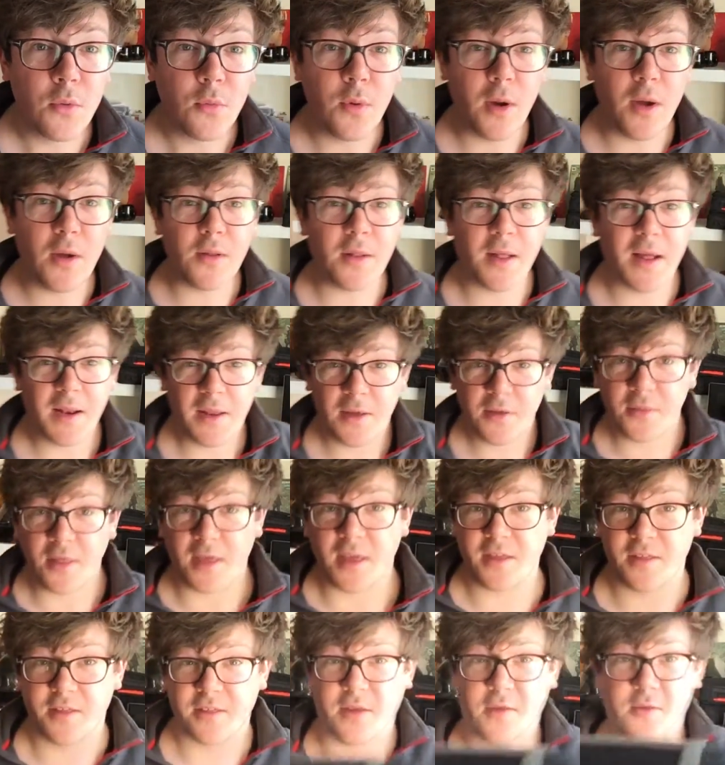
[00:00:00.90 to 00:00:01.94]
Well, hello
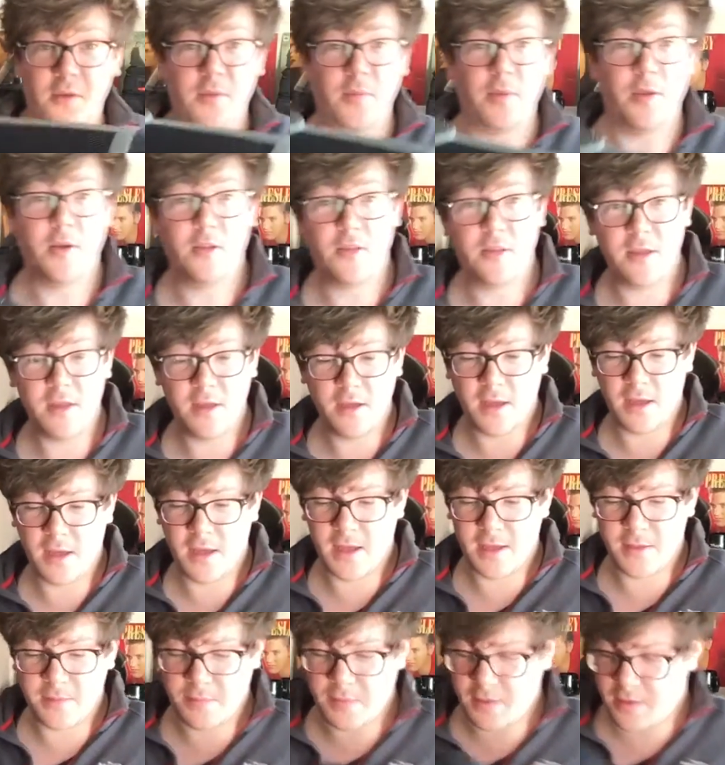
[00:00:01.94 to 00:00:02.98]
there, sound community.
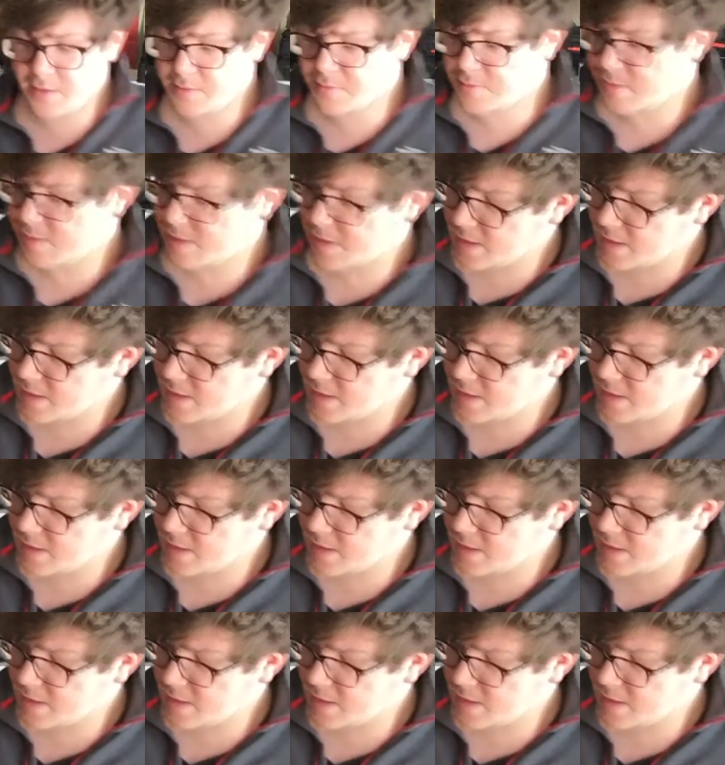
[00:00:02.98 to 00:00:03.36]
I'm